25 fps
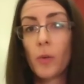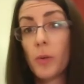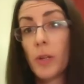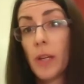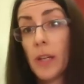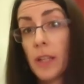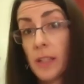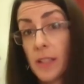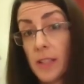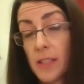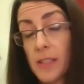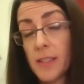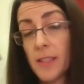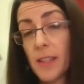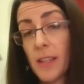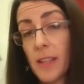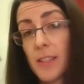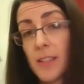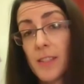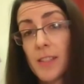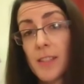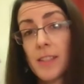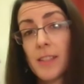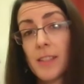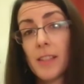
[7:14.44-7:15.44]
In this
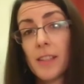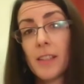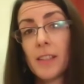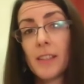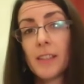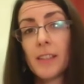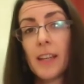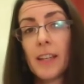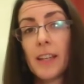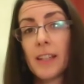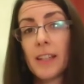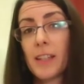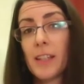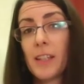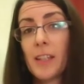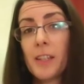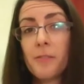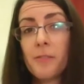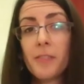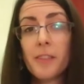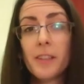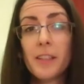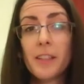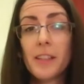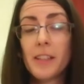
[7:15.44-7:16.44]
sense, like
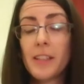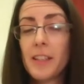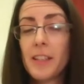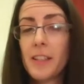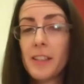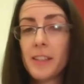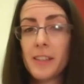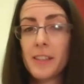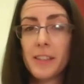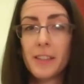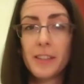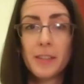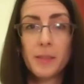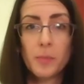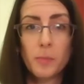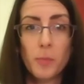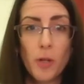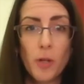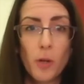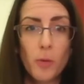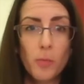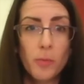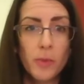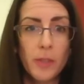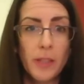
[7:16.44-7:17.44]
even if it
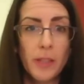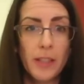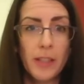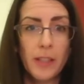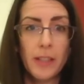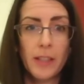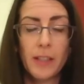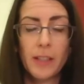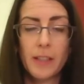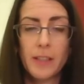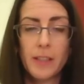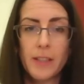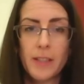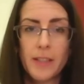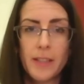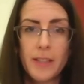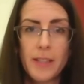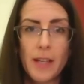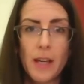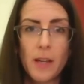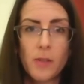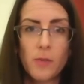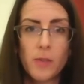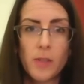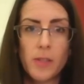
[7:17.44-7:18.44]
probably
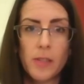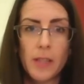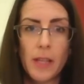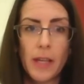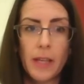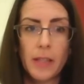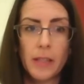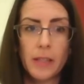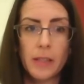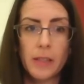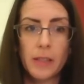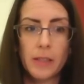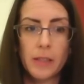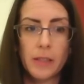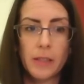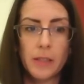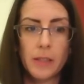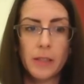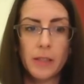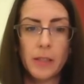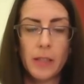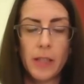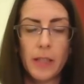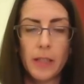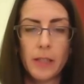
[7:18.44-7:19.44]
sounds like
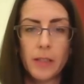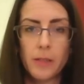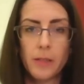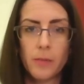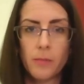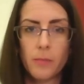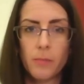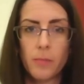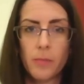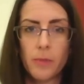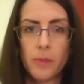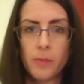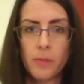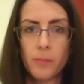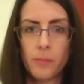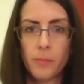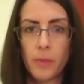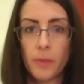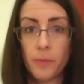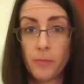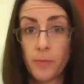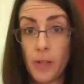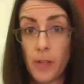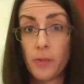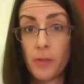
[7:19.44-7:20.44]

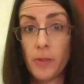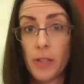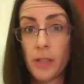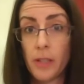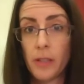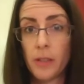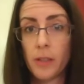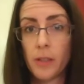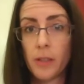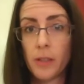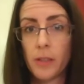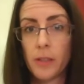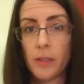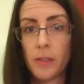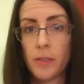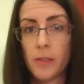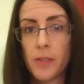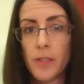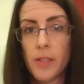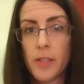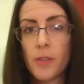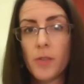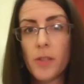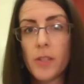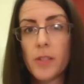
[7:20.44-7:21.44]
a very
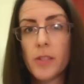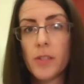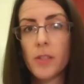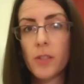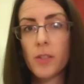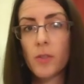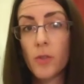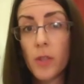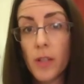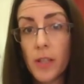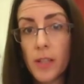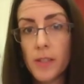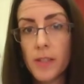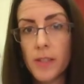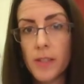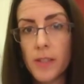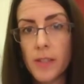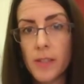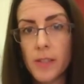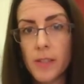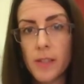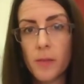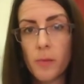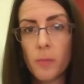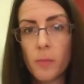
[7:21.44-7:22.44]
serious
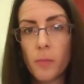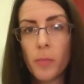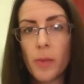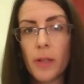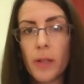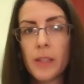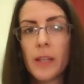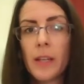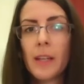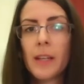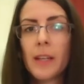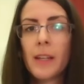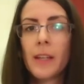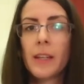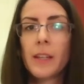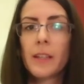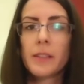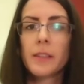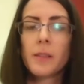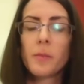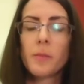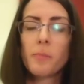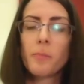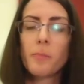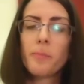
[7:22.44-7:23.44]
criticism, but
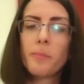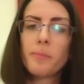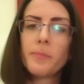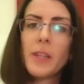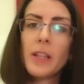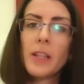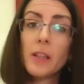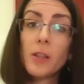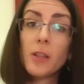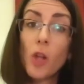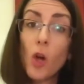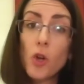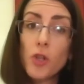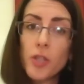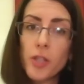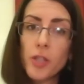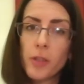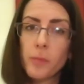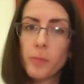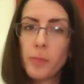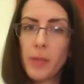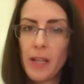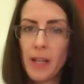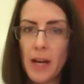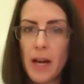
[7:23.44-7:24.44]
the
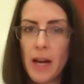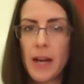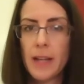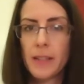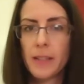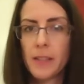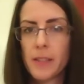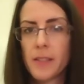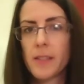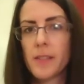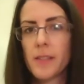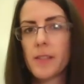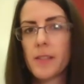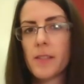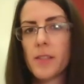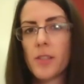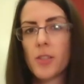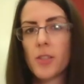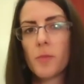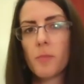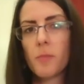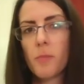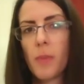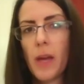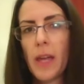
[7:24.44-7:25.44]
logic behind the
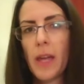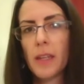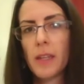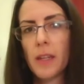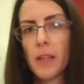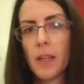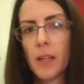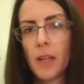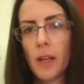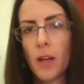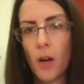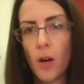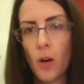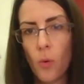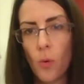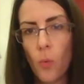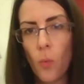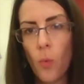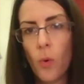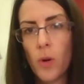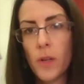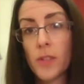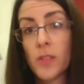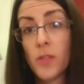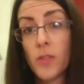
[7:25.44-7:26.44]
decision making
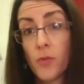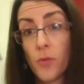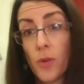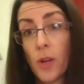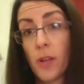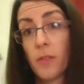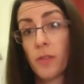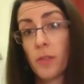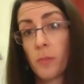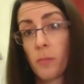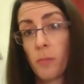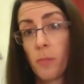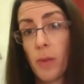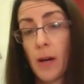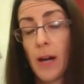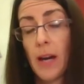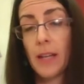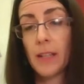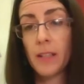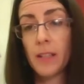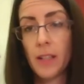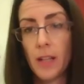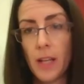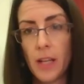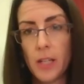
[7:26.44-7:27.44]
was driven
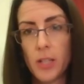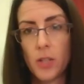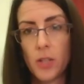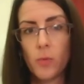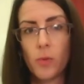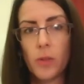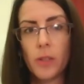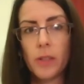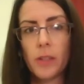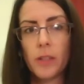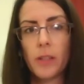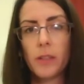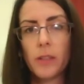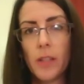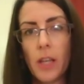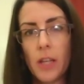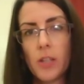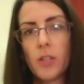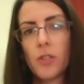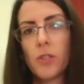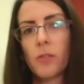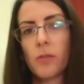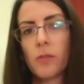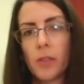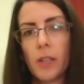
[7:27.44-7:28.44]
by
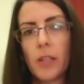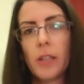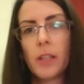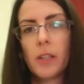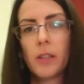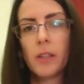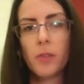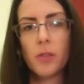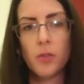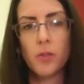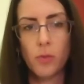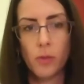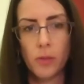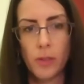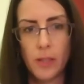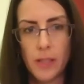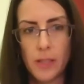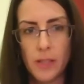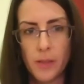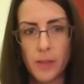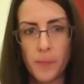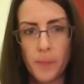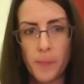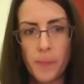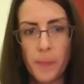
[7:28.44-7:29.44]
national
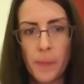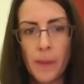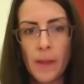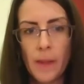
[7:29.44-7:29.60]
individualism,